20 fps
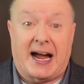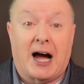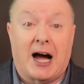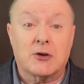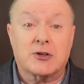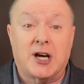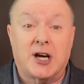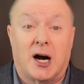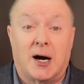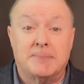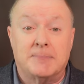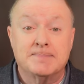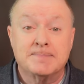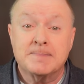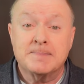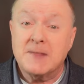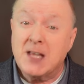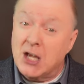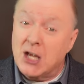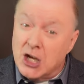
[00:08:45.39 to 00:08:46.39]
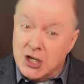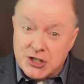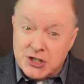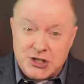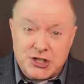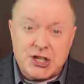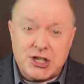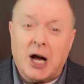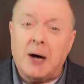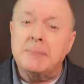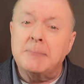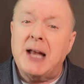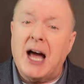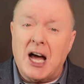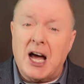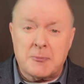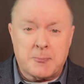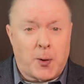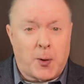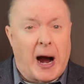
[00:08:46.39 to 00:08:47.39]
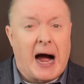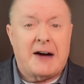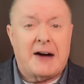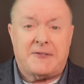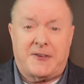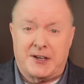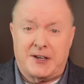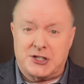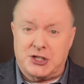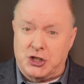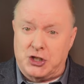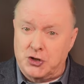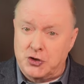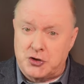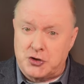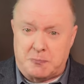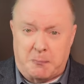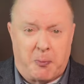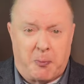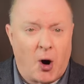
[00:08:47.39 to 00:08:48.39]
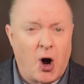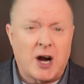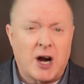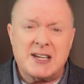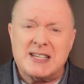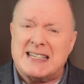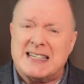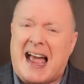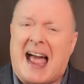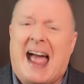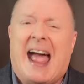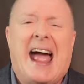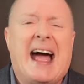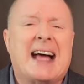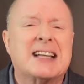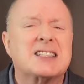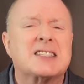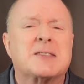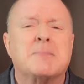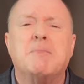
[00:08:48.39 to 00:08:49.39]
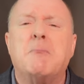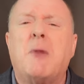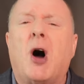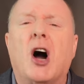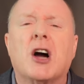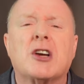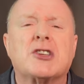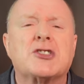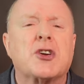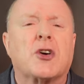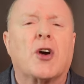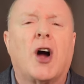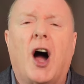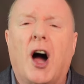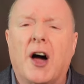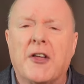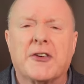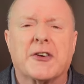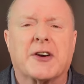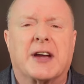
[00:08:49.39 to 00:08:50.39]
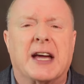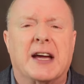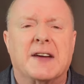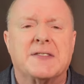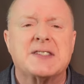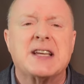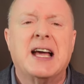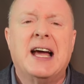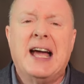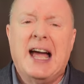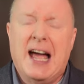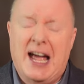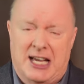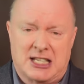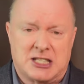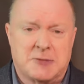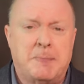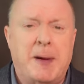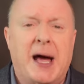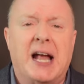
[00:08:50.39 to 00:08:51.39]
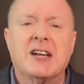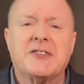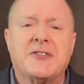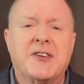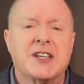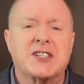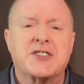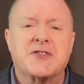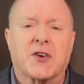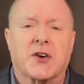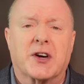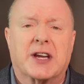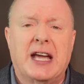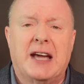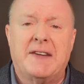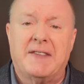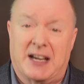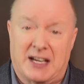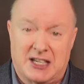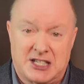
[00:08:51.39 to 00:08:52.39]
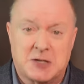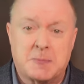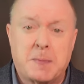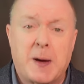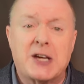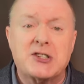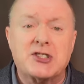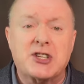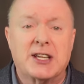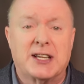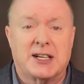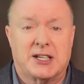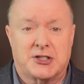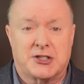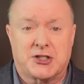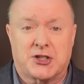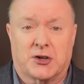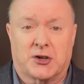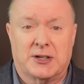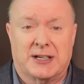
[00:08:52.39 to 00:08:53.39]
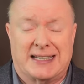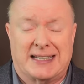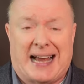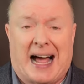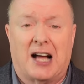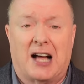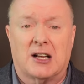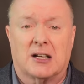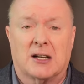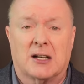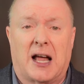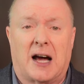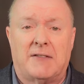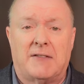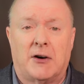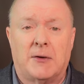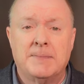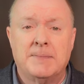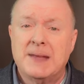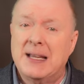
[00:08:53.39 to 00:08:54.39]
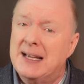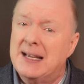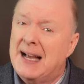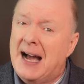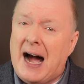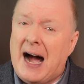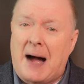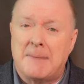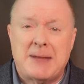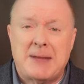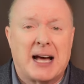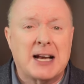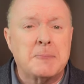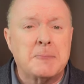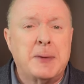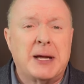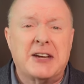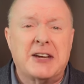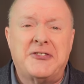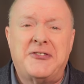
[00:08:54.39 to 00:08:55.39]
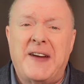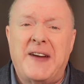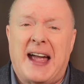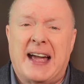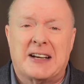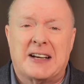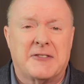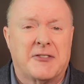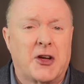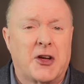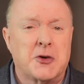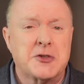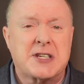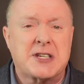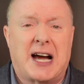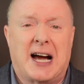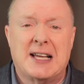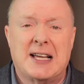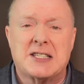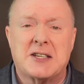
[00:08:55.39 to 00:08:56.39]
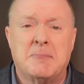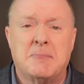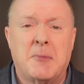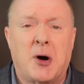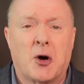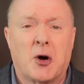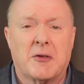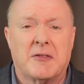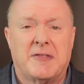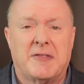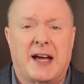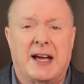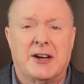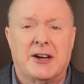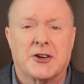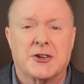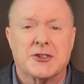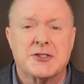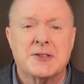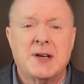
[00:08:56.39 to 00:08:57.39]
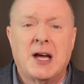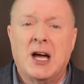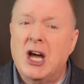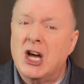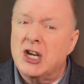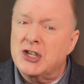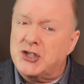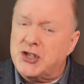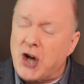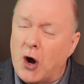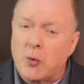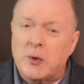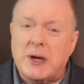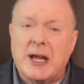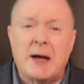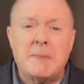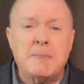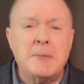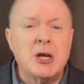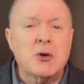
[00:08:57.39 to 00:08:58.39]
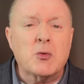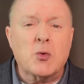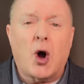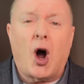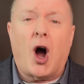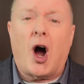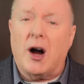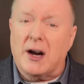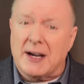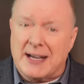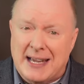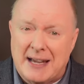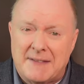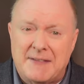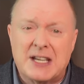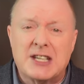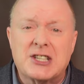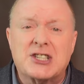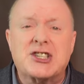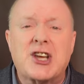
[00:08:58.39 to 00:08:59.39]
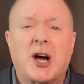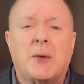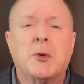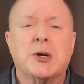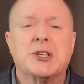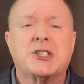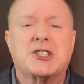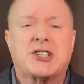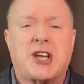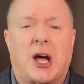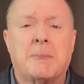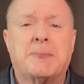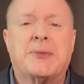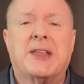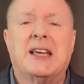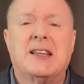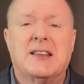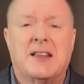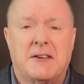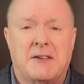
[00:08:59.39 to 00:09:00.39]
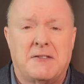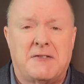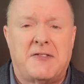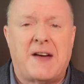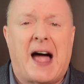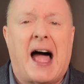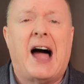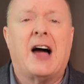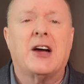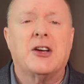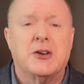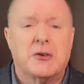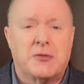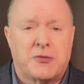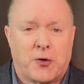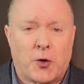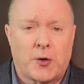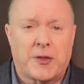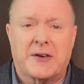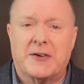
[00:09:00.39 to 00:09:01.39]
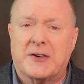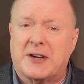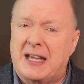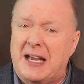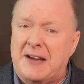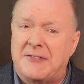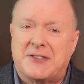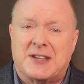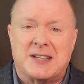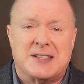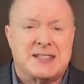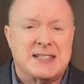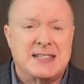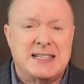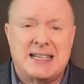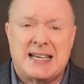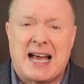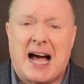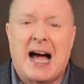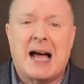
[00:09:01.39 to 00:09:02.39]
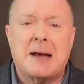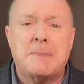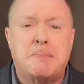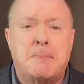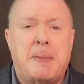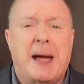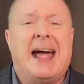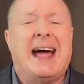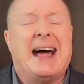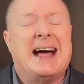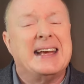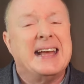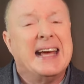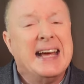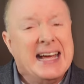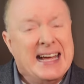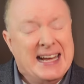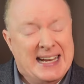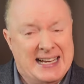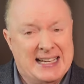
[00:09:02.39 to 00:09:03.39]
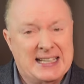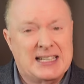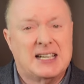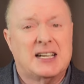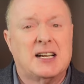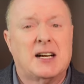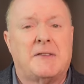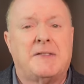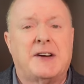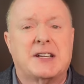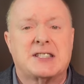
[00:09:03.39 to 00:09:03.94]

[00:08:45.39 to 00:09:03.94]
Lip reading: outcome. Some nonprofits use books, hats, mugs, or other gifts as benefits for giving, especially at a certain dollar level. I'm not a big fan of those kinds of motivators. Don't get me wrong, giving someone something they value for their gift is not bad in and of